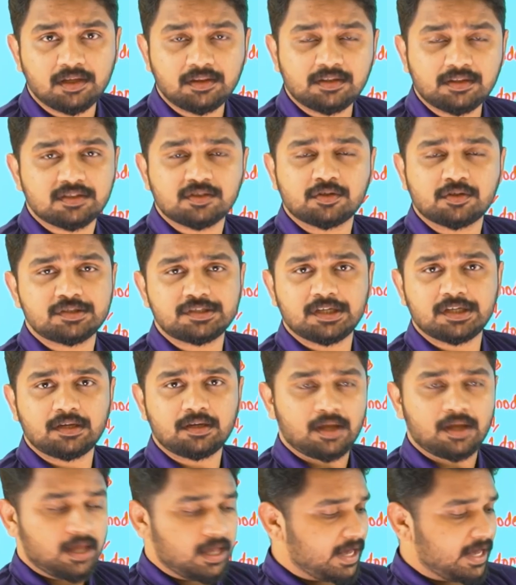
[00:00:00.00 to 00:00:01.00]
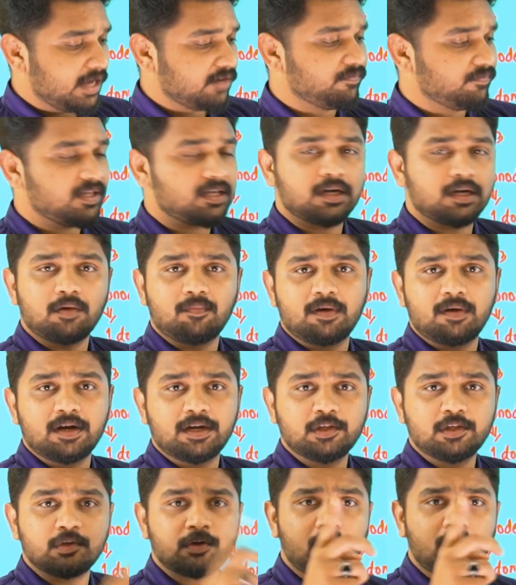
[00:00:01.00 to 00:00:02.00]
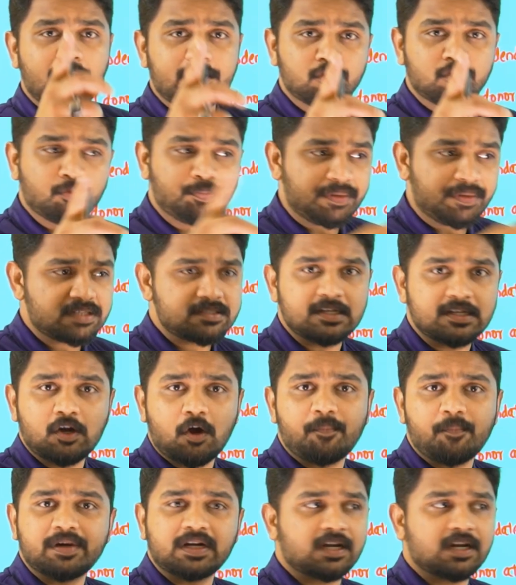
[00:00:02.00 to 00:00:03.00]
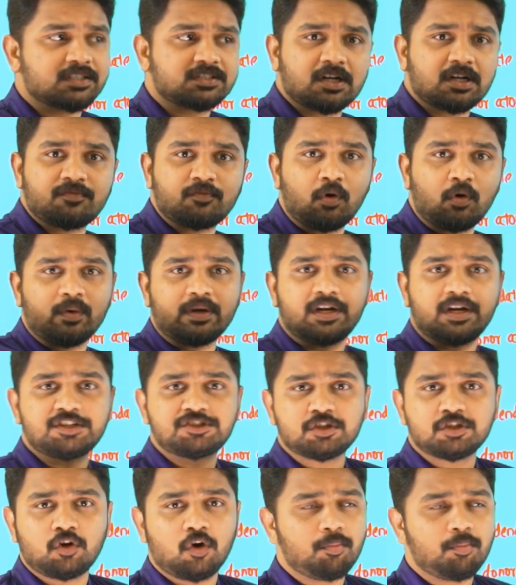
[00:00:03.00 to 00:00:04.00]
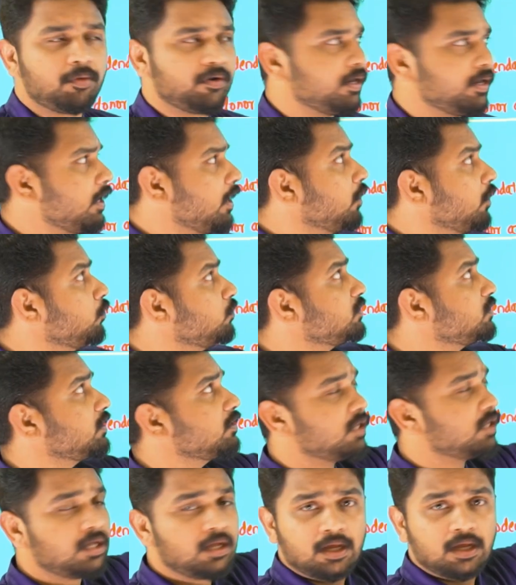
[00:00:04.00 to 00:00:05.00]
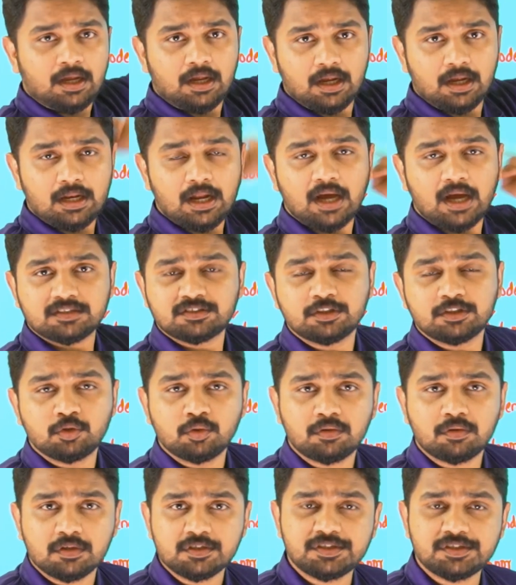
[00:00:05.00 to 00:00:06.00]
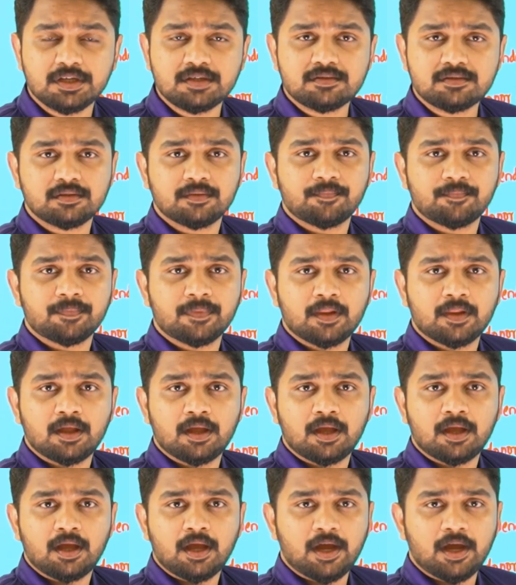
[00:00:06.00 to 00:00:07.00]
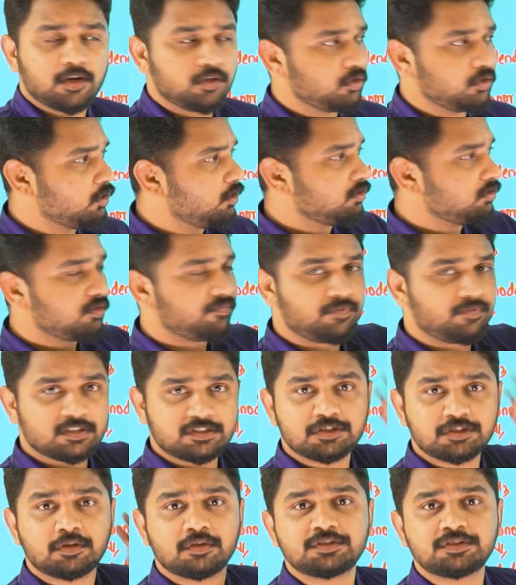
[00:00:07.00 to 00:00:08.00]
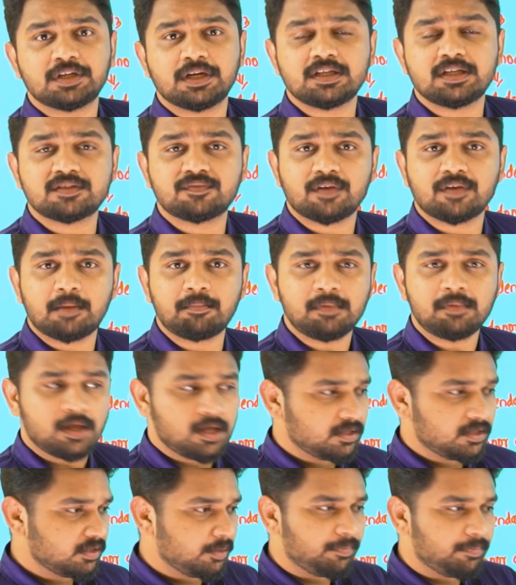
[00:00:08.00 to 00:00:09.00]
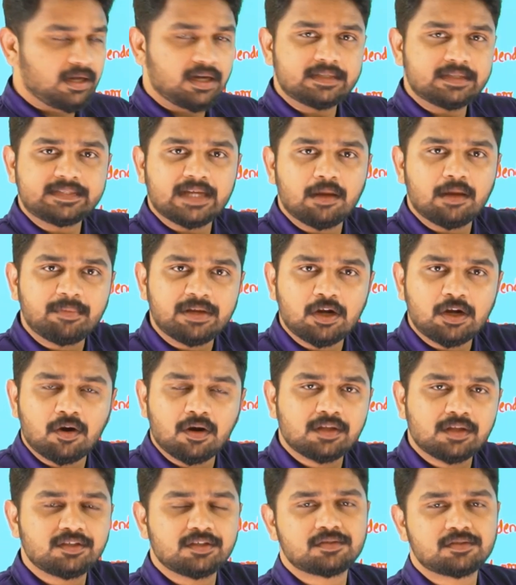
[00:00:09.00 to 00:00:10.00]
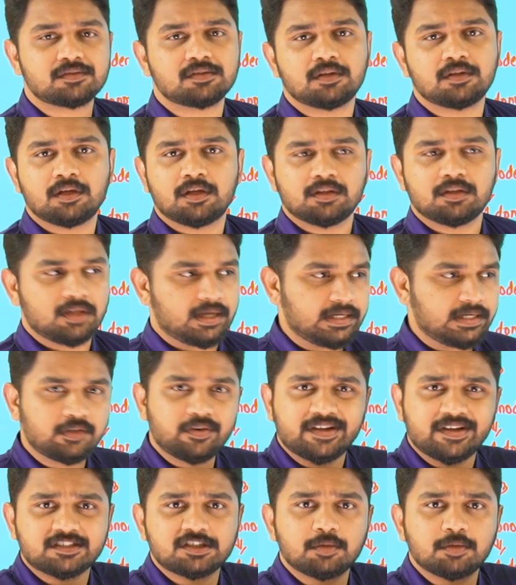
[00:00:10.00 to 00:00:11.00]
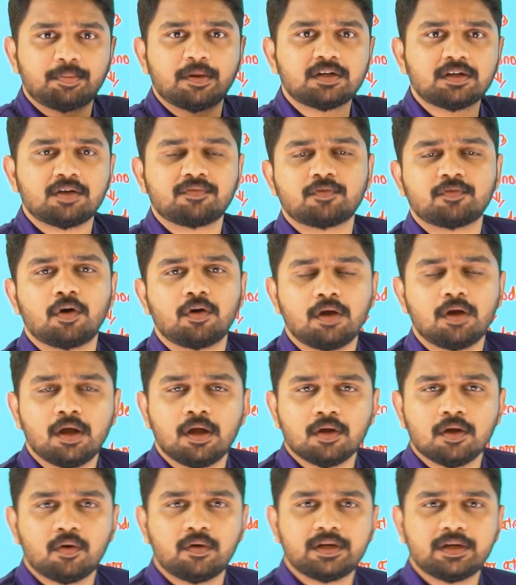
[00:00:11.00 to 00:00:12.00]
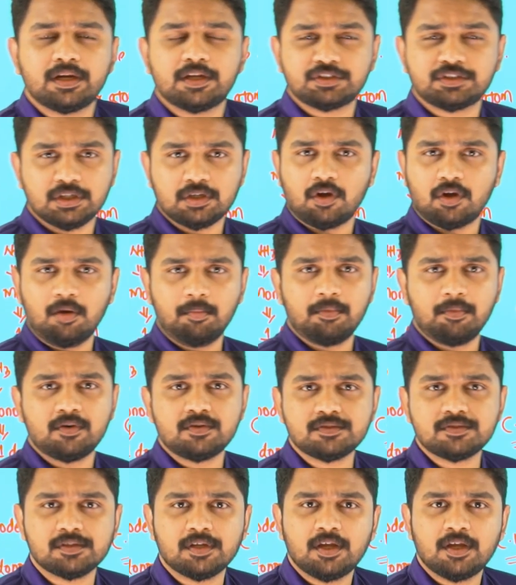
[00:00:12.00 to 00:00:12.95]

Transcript: question, and we covered IUPAC nomenclature of coordination compound using the last two questions. And the first question is from the terminologies, the introduction part of coordination compounds,